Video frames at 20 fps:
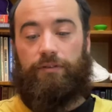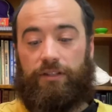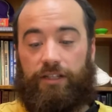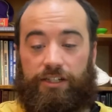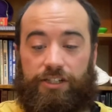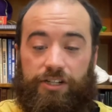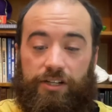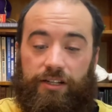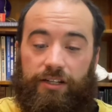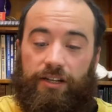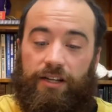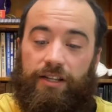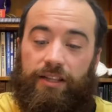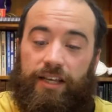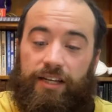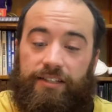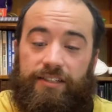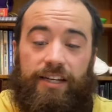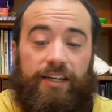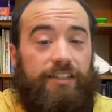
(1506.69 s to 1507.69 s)
A
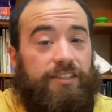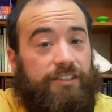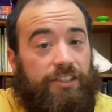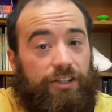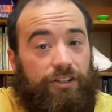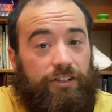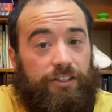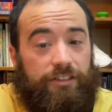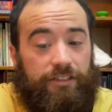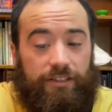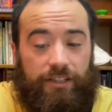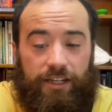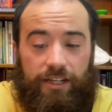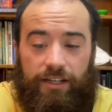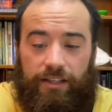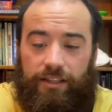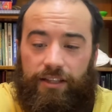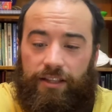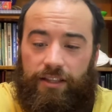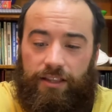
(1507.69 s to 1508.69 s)
religion that takes
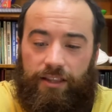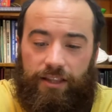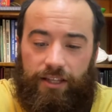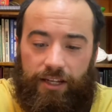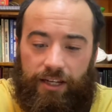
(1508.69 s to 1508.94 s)
seriously